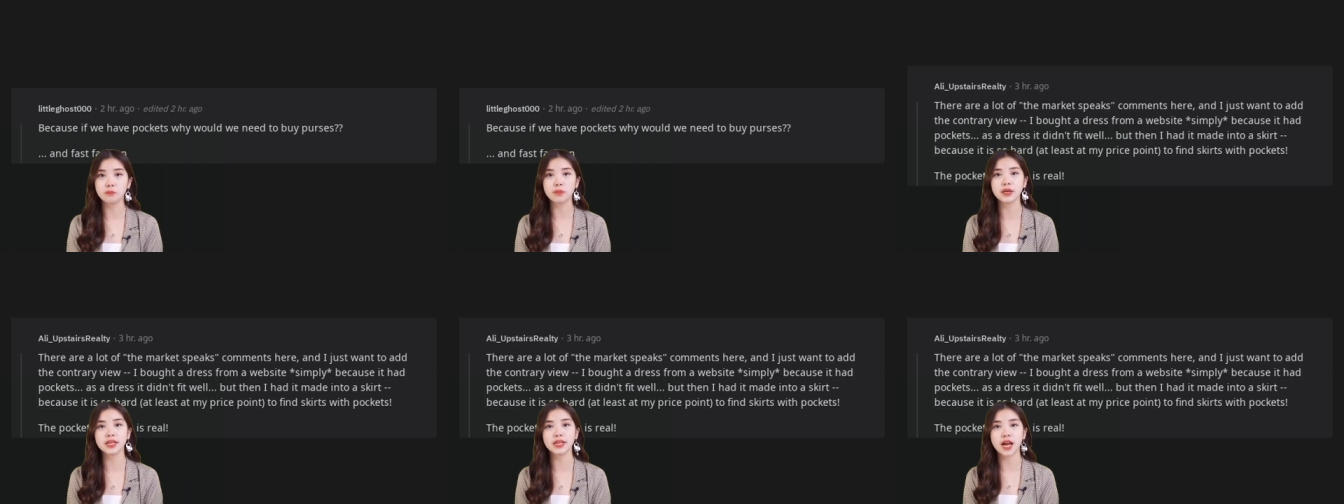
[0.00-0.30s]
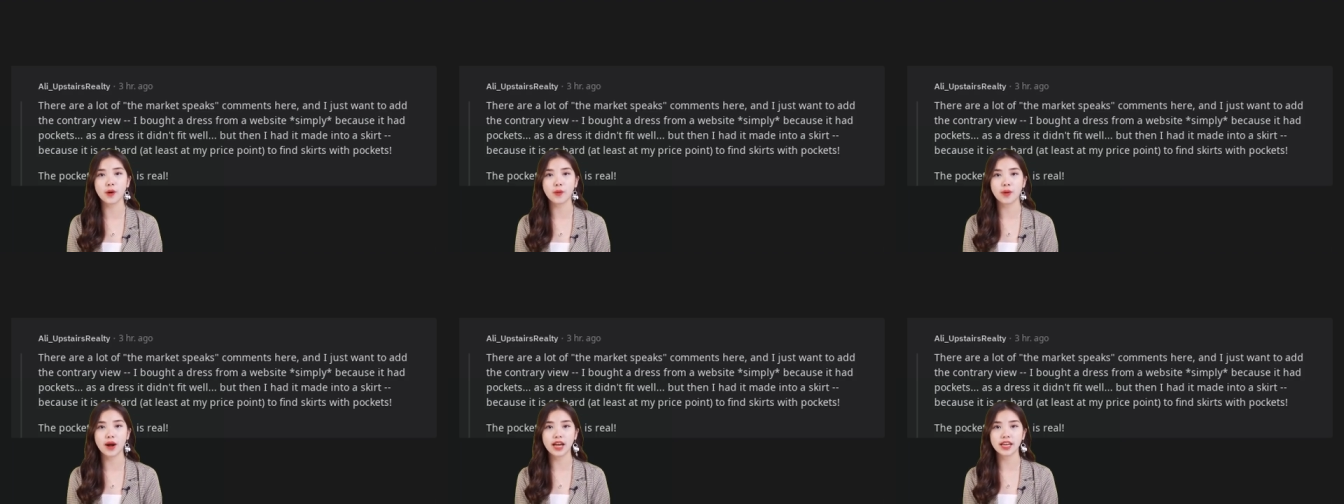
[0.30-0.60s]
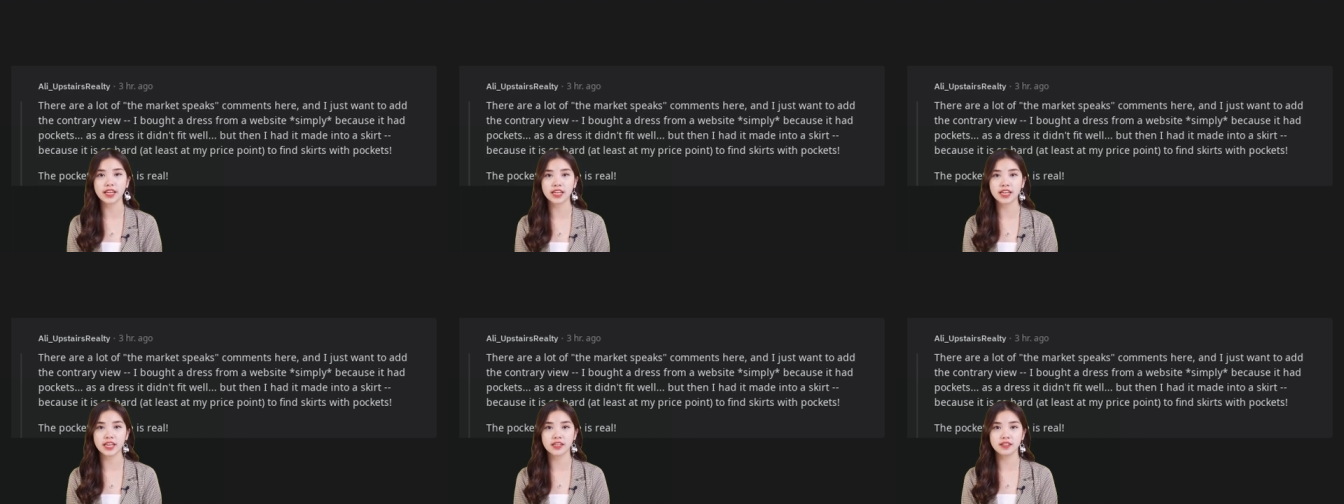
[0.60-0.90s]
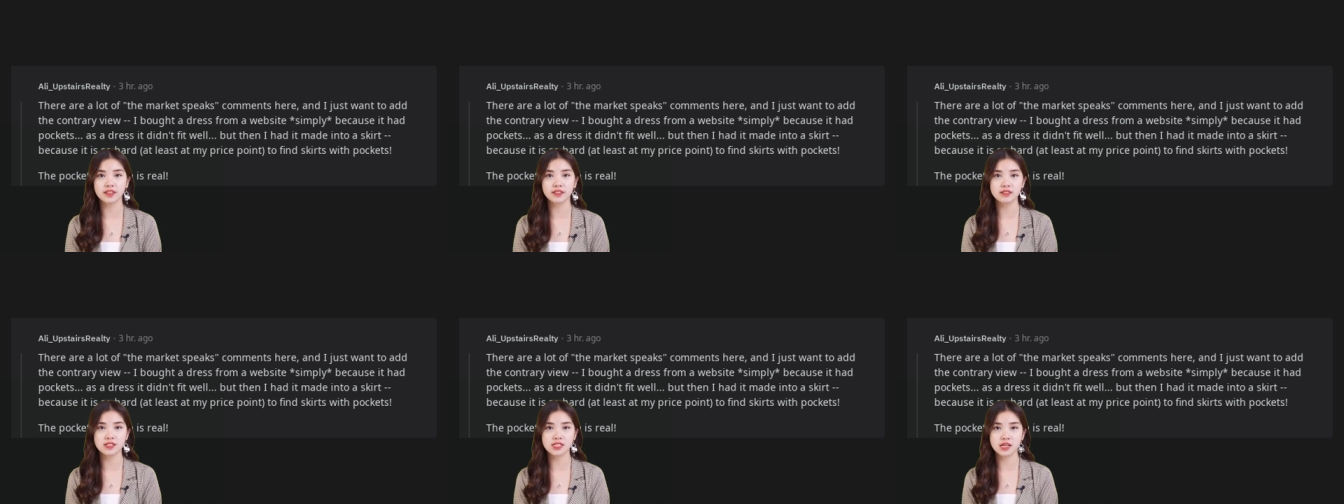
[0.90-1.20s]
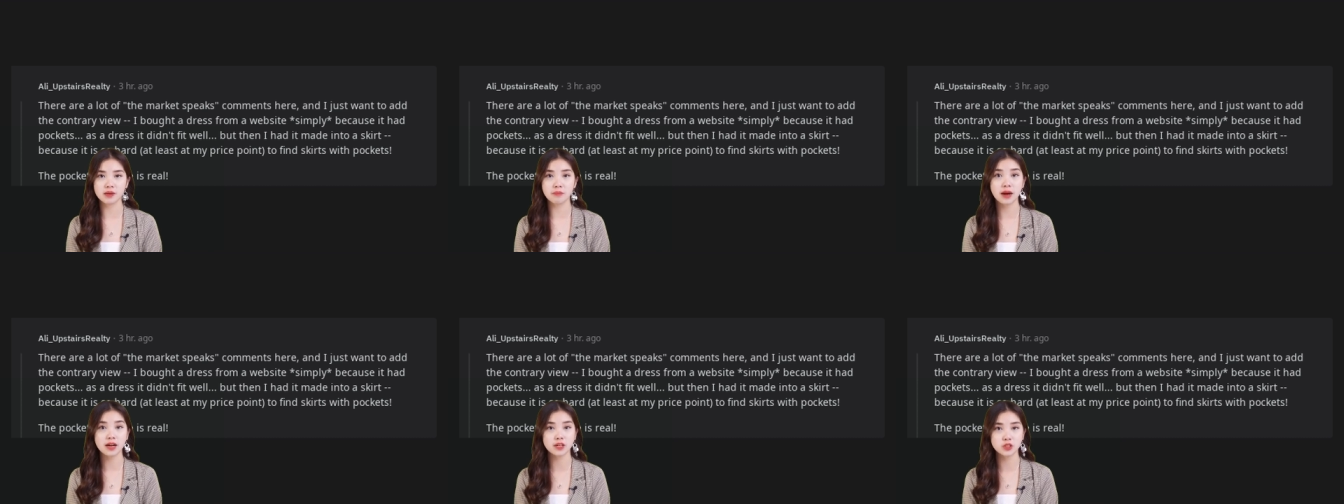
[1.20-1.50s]
There are a lot of the
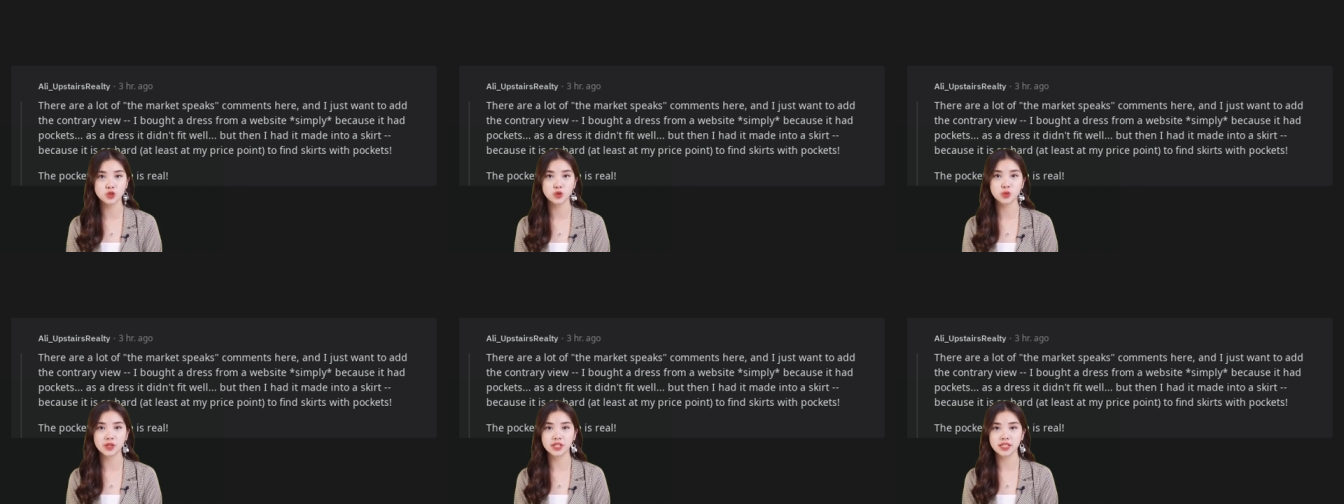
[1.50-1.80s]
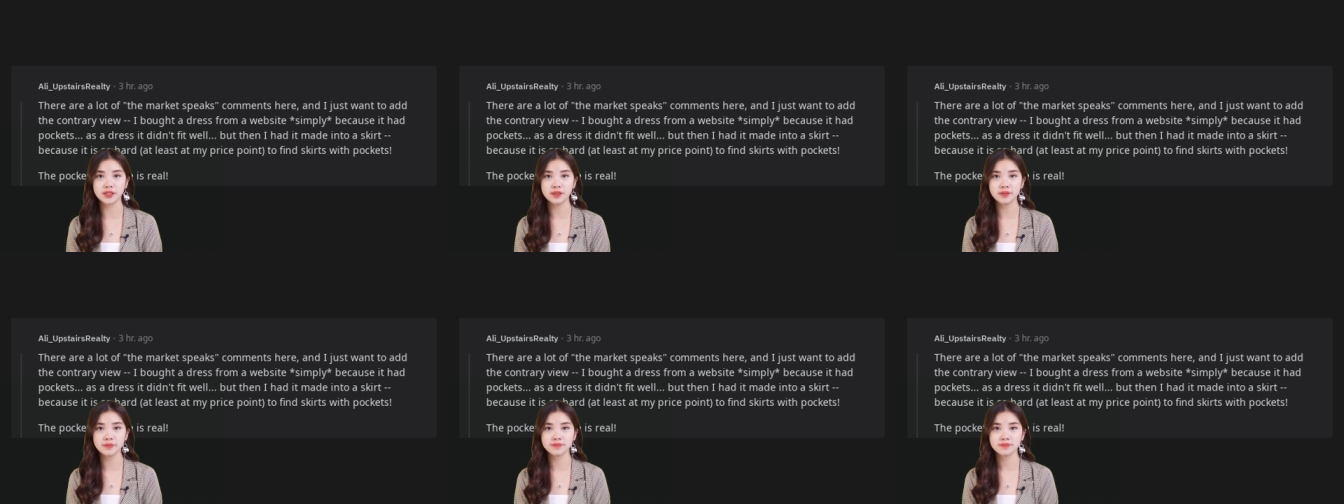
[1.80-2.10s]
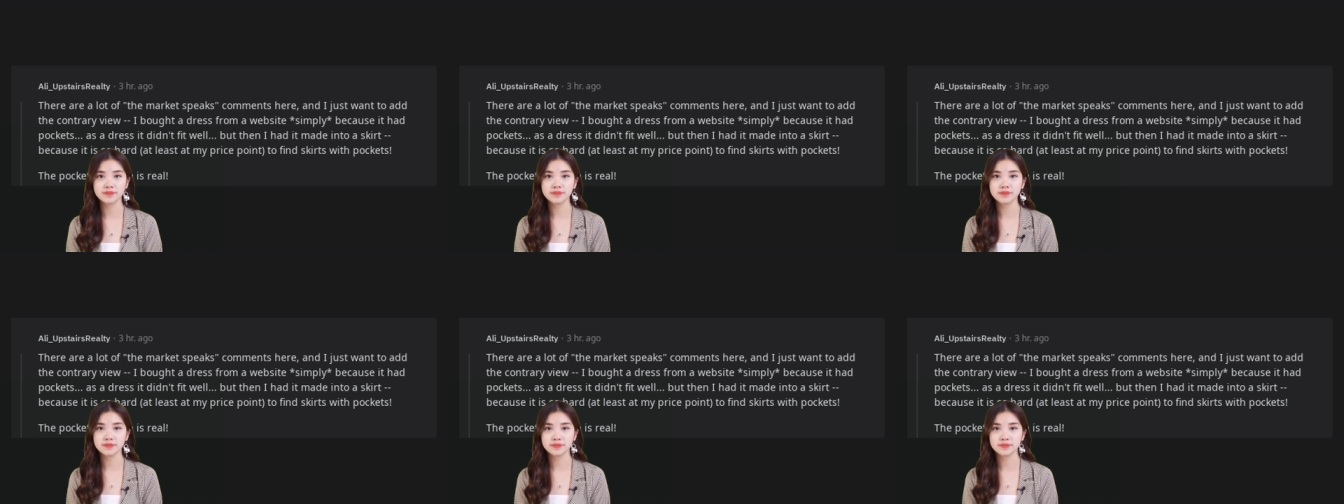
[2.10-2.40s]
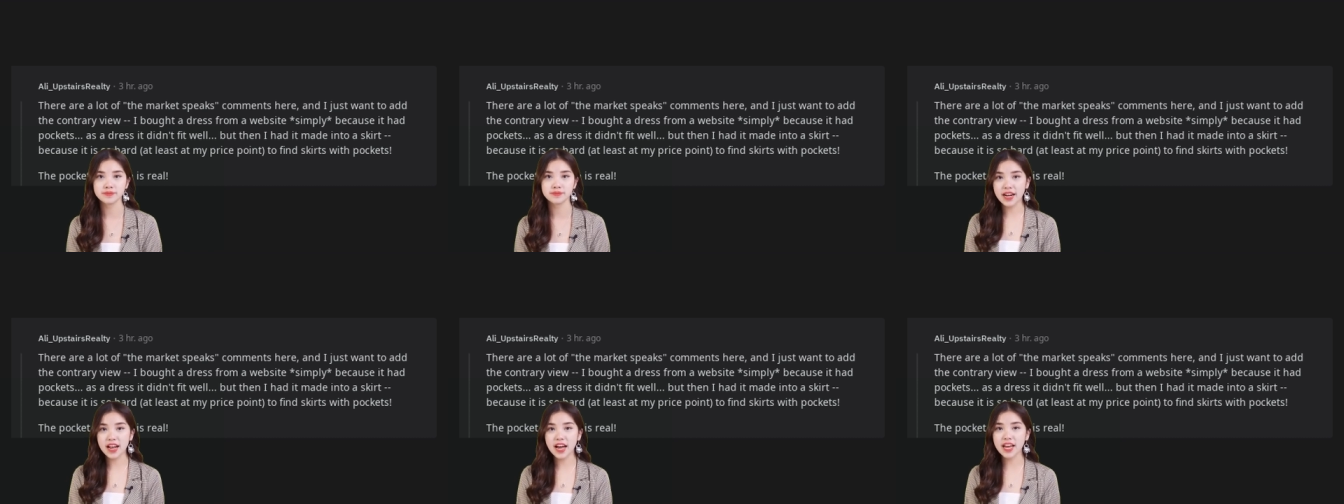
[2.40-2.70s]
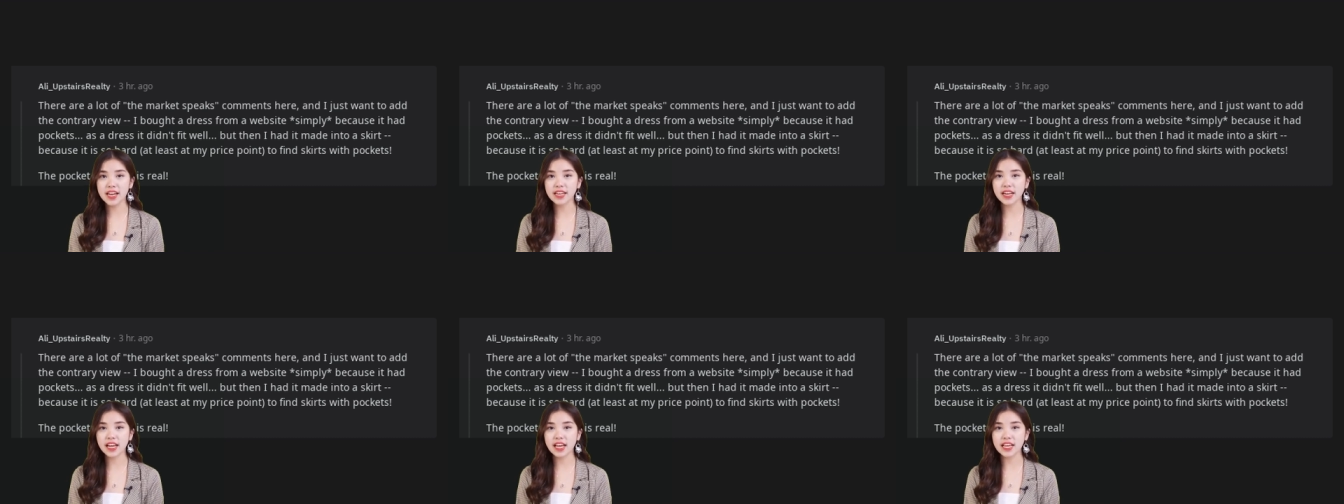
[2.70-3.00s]
market speaks comments
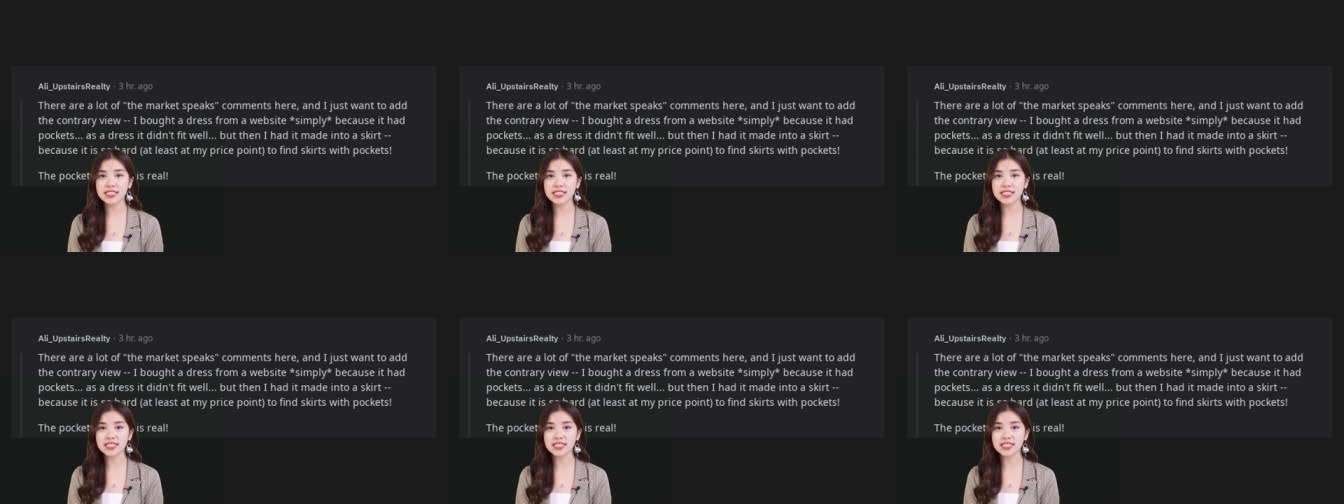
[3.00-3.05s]
here.